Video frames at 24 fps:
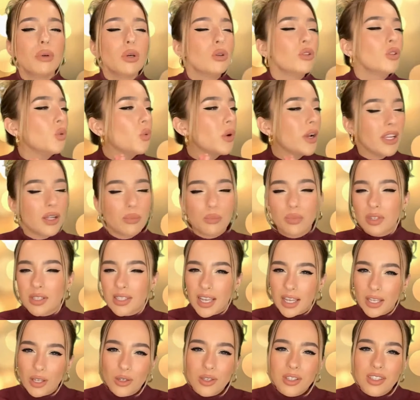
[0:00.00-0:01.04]
Build a way to
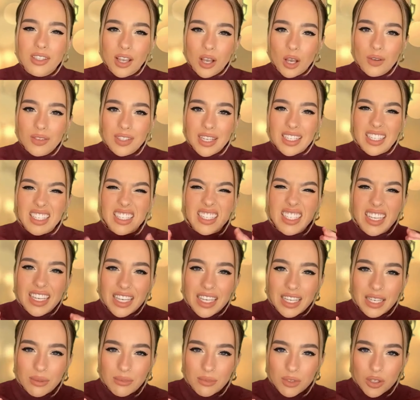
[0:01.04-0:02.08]
present yourselves as a
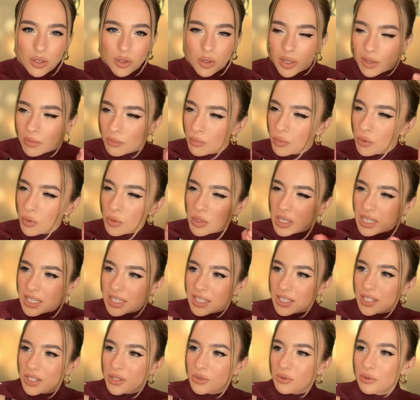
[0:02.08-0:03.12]
team so you can
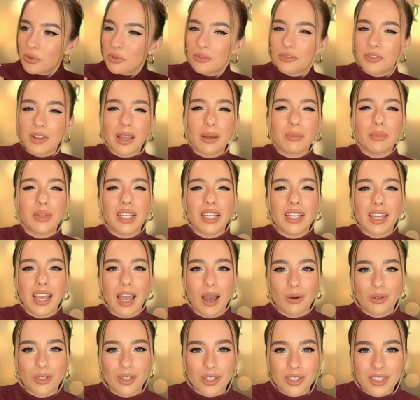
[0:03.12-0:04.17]
breeze through family
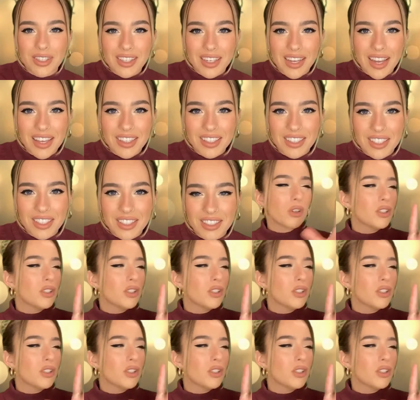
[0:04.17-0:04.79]
encounters together.